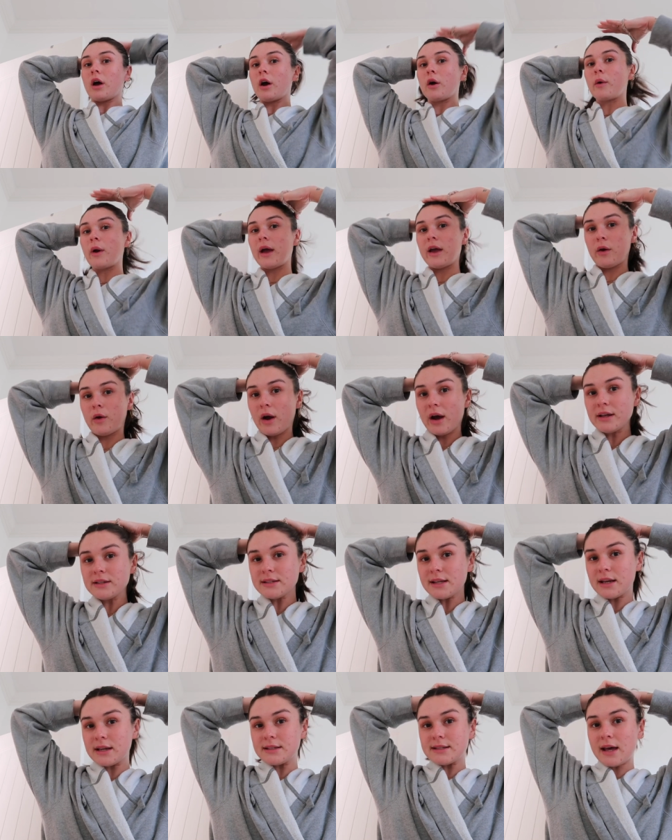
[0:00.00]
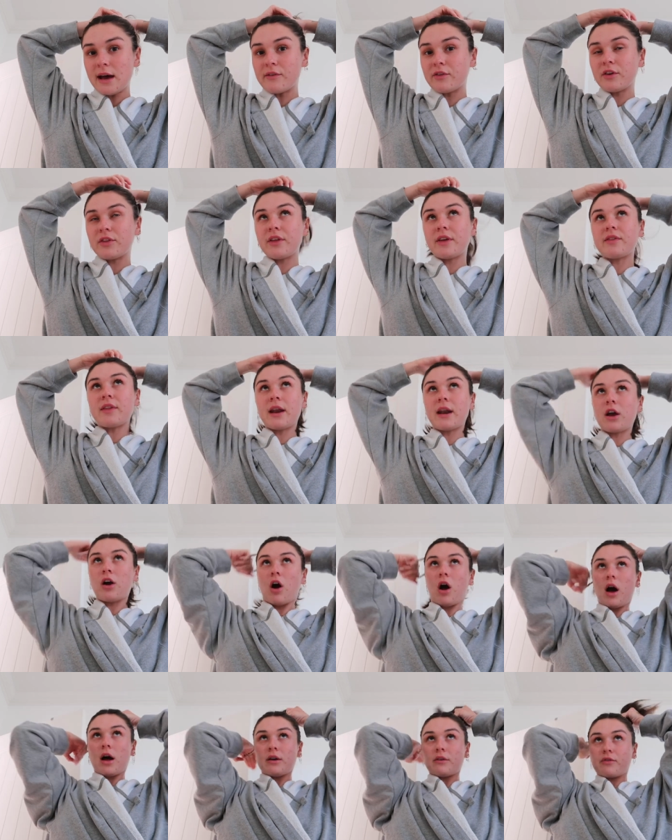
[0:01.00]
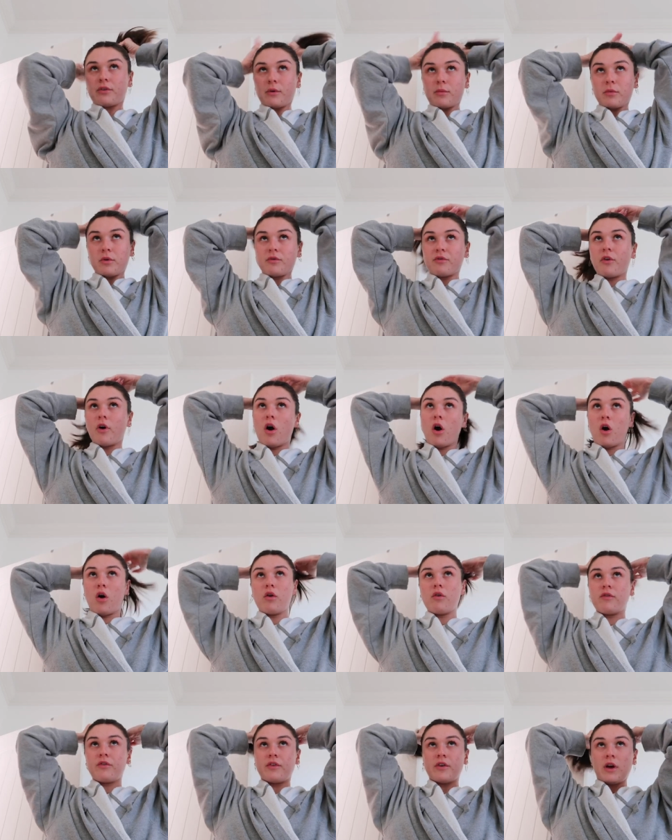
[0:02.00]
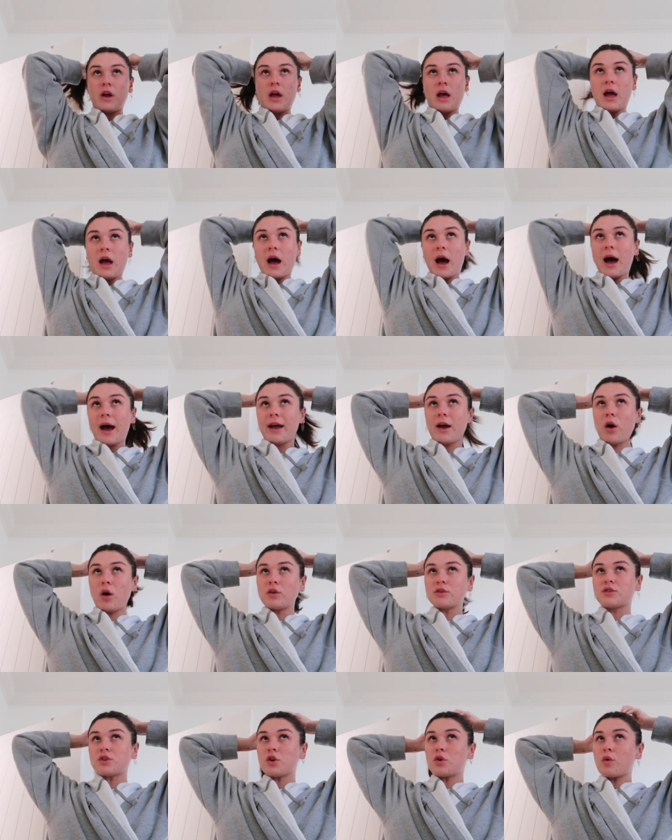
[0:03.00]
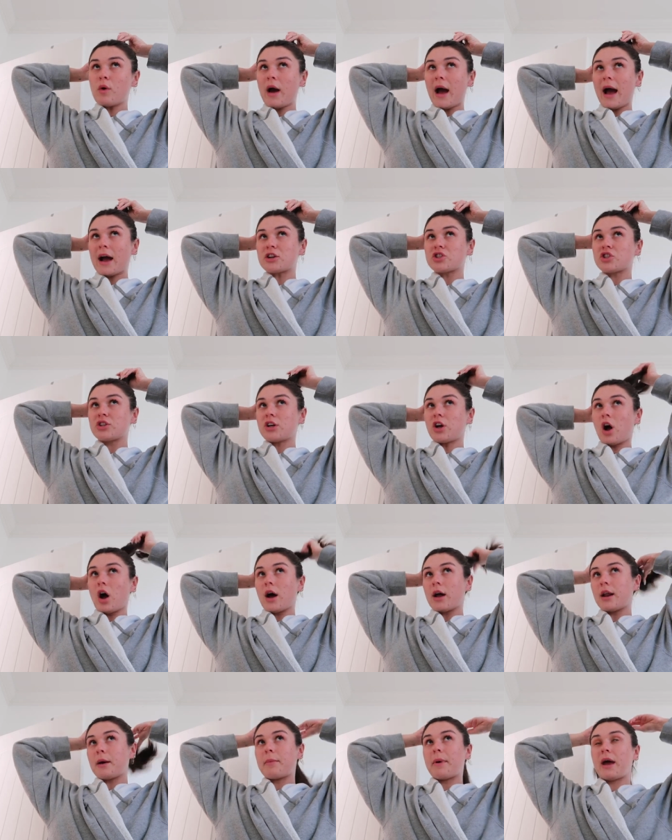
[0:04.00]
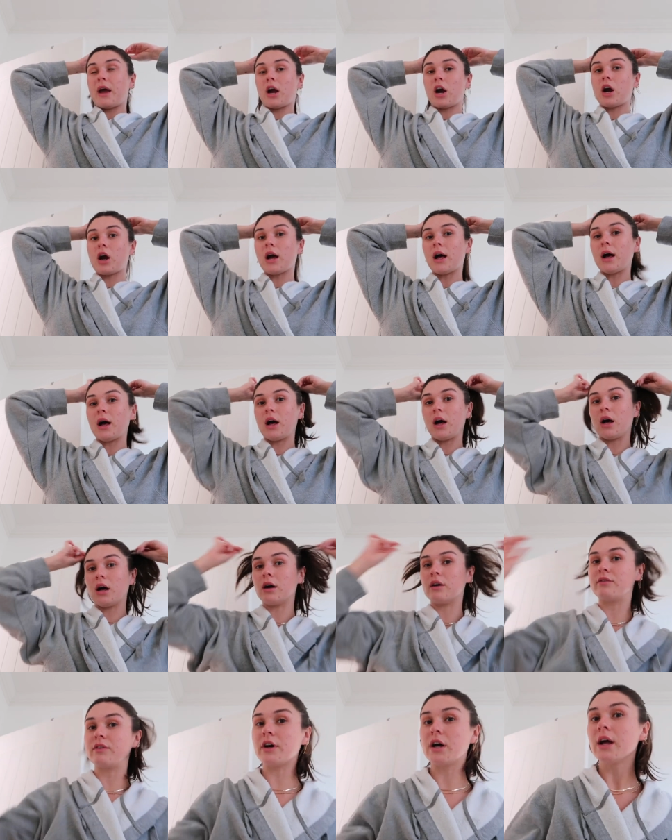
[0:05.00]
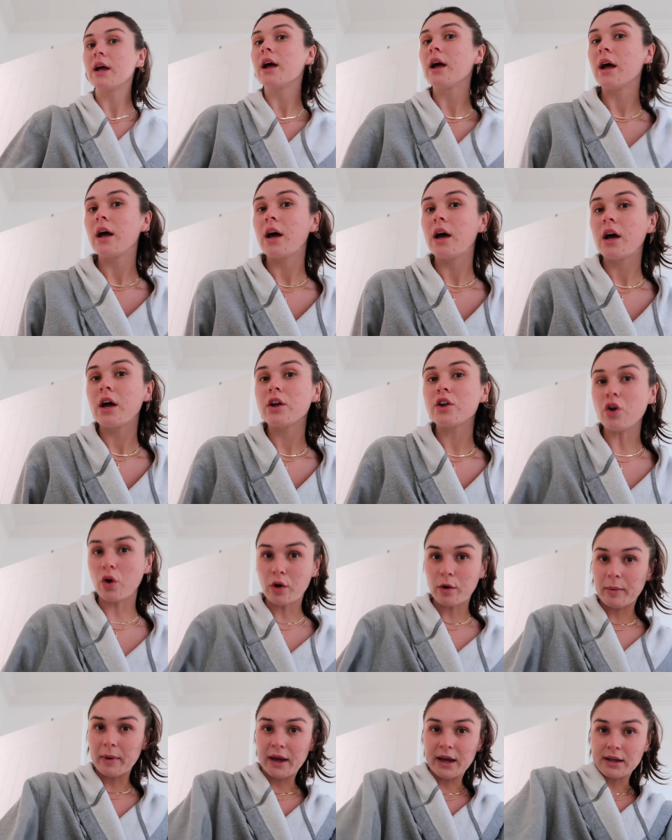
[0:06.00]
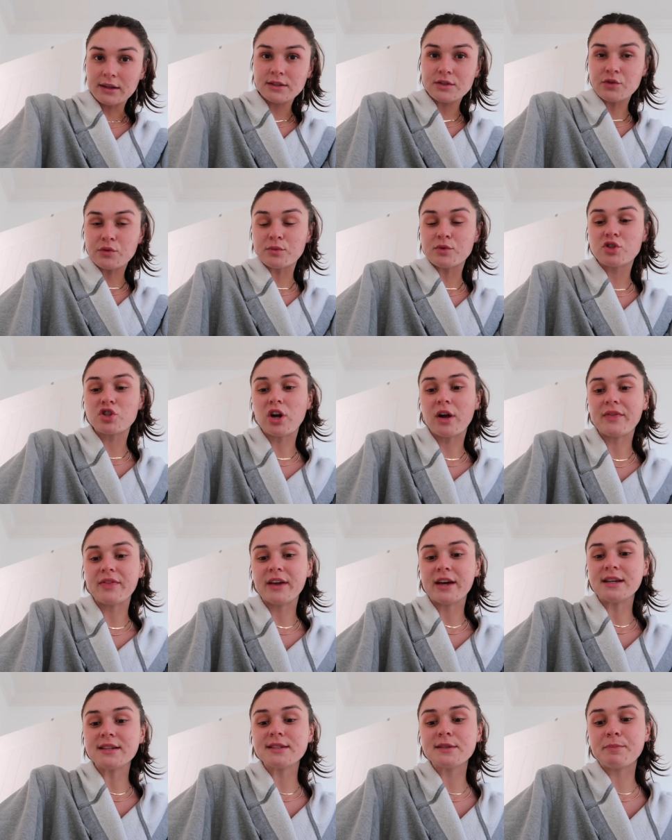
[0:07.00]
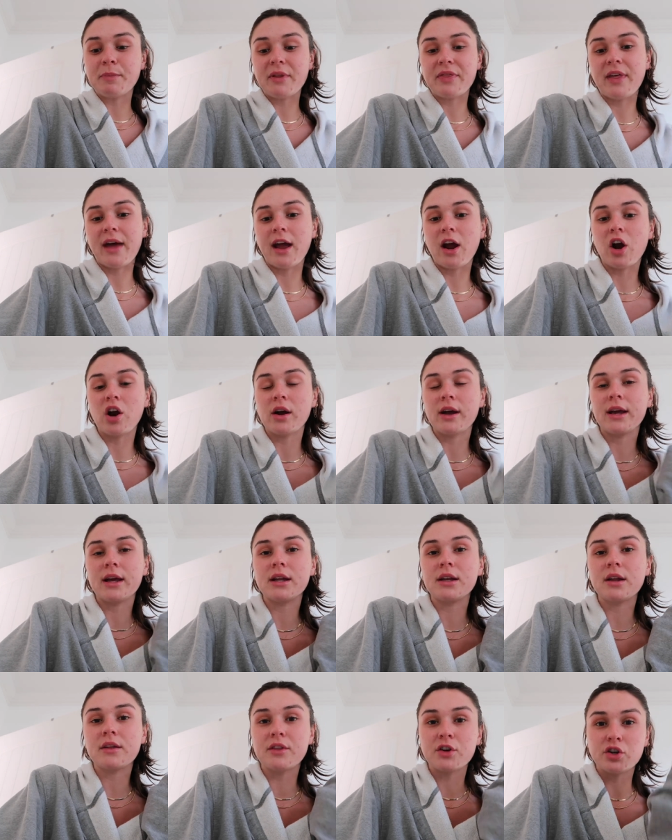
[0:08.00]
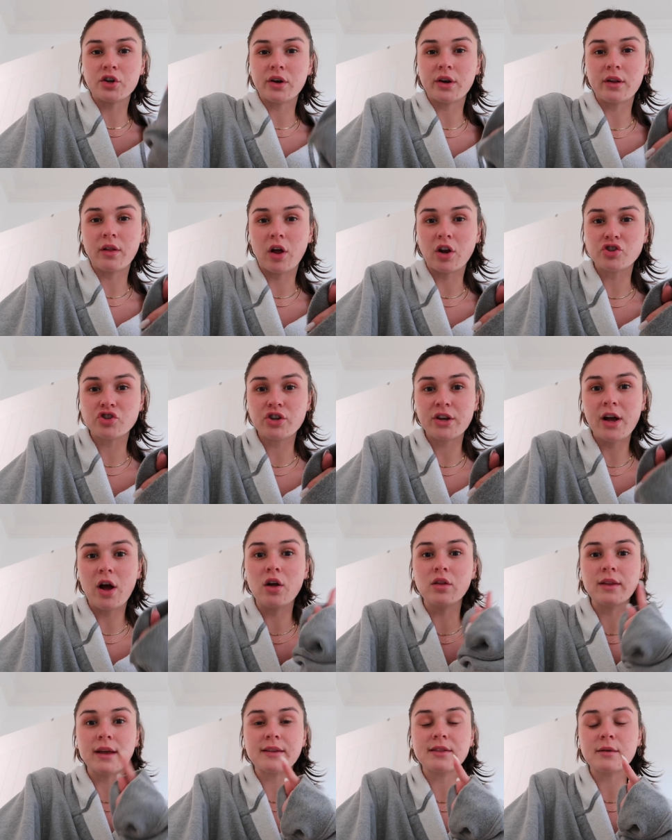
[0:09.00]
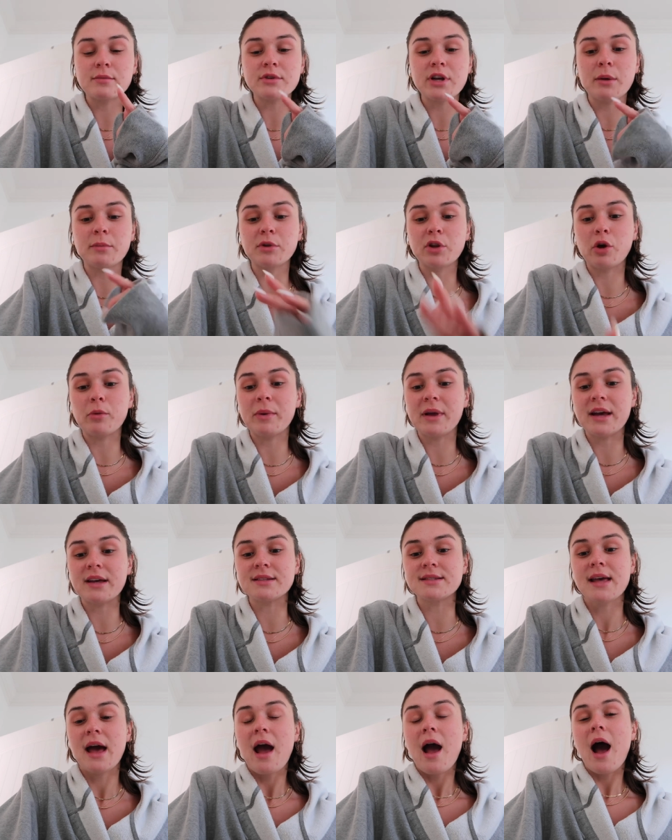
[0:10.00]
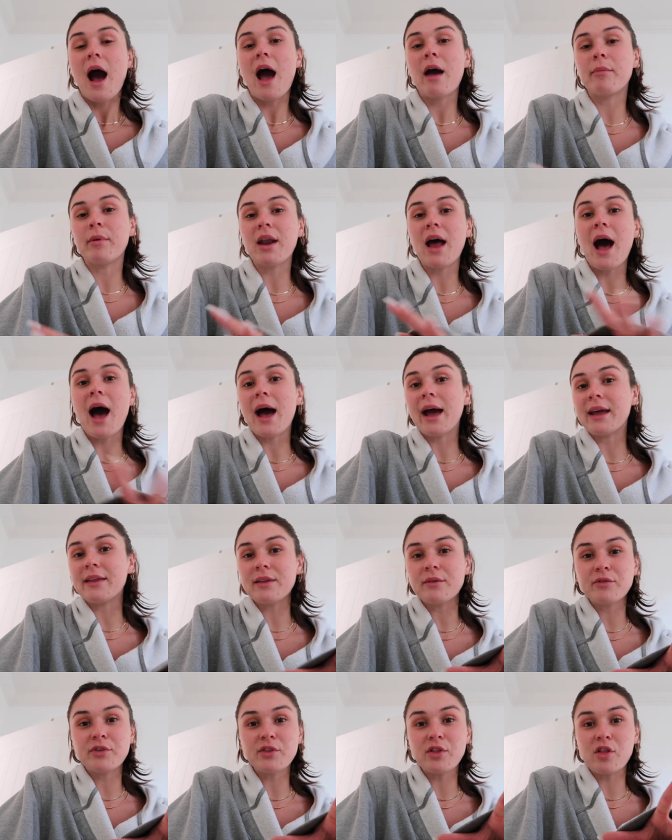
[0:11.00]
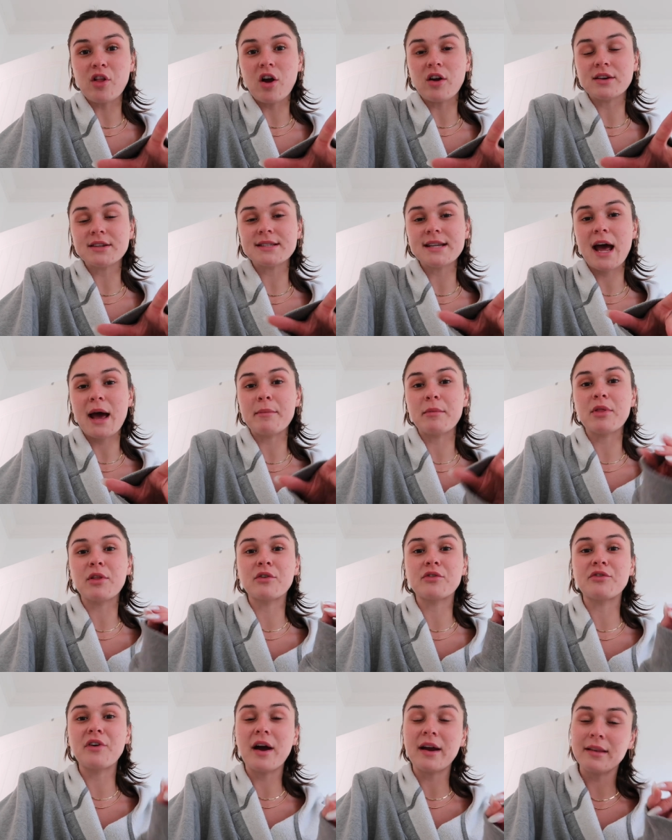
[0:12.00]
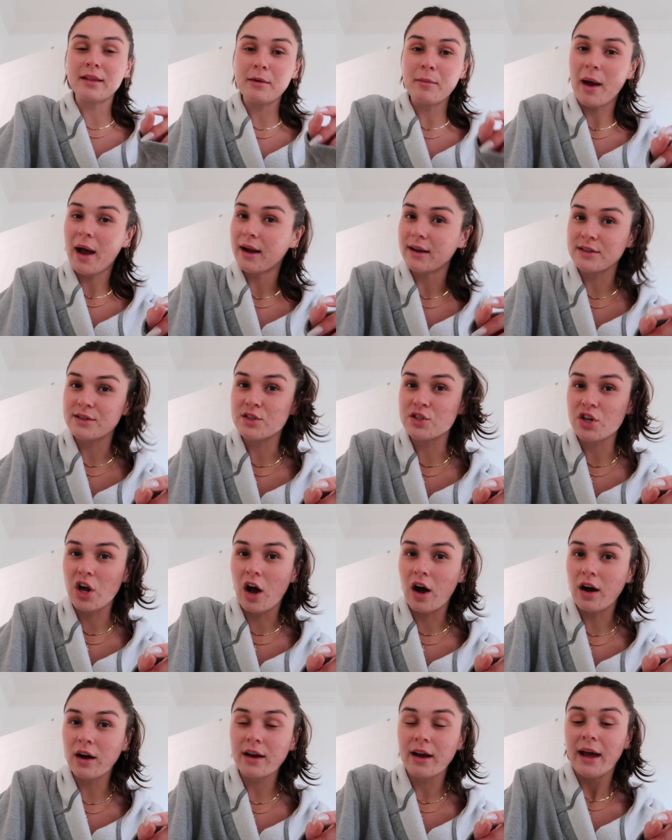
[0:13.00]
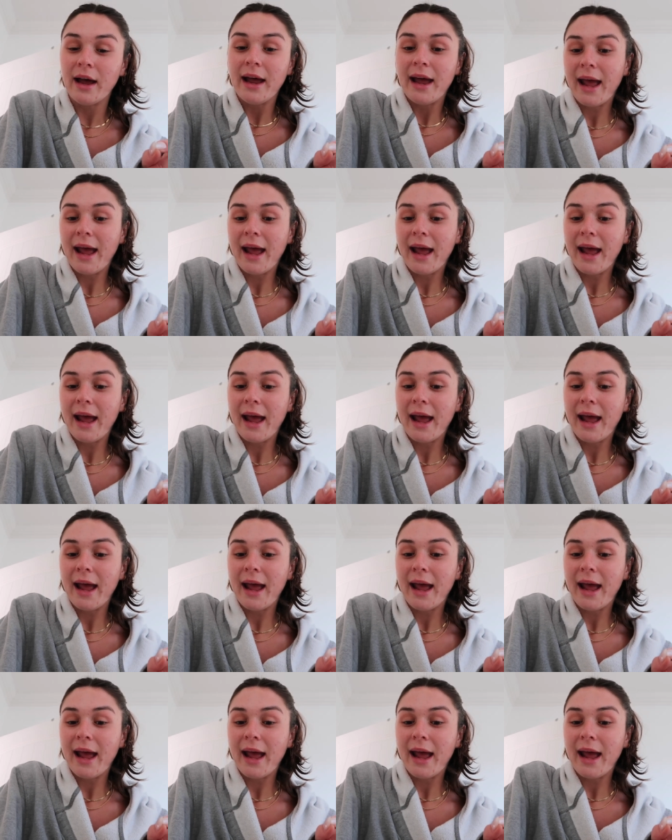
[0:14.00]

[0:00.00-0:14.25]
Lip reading: Okay, you guys, that is everything that I got from Revolve. I also actually got a pair of yoga pants from Strut This, but they are in the Dirty Laundry. I'll link them down below because I've been eyeing them for the longest time and they're finally back in stock.